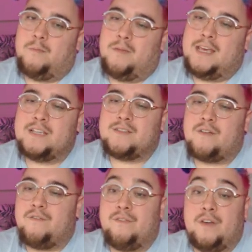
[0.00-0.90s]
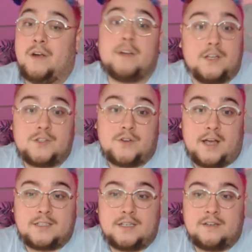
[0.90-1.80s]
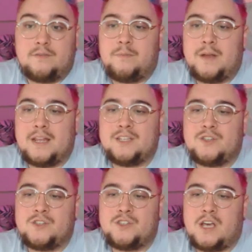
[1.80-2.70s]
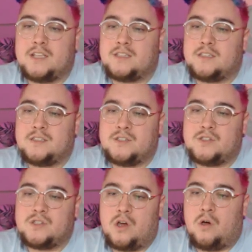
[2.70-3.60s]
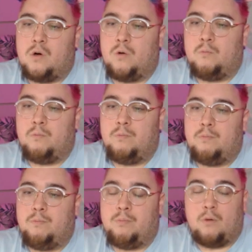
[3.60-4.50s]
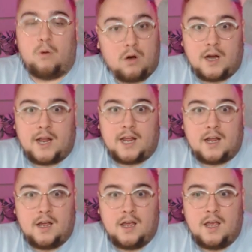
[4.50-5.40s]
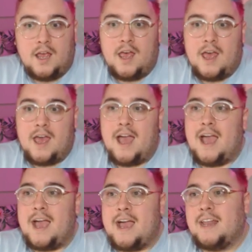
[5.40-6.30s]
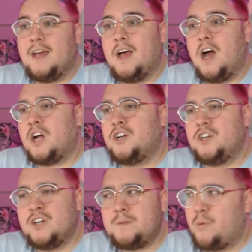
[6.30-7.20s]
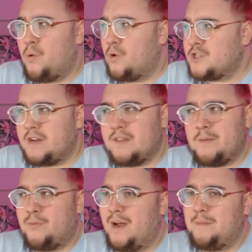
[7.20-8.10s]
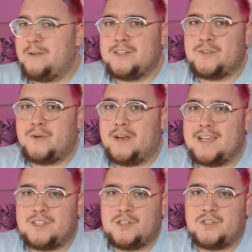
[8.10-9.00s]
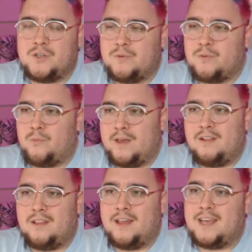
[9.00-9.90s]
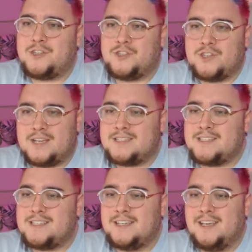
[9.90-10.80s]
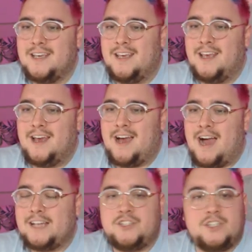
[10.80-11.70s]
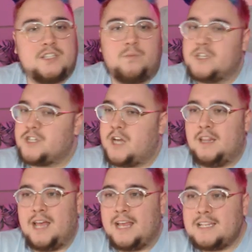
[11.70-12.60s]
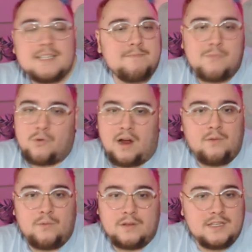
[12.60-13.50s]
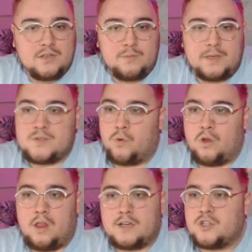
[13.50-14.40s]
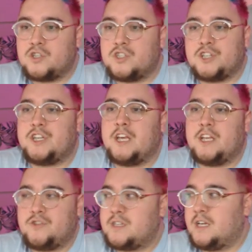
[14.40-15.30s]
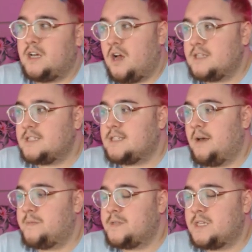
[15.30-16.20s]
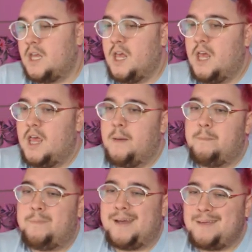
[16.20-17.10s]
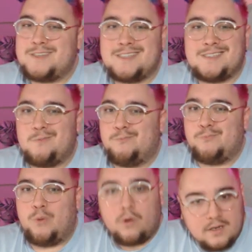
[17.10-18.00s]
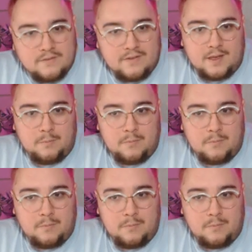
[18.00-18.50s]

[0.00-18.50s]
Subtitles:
He's very attractive, but he's just so boring. And a good portion of the primary story has to do with Will, and I just wish I liked him more. I really do, because warlocks are such an interesting concept. But I'm just so bored of him.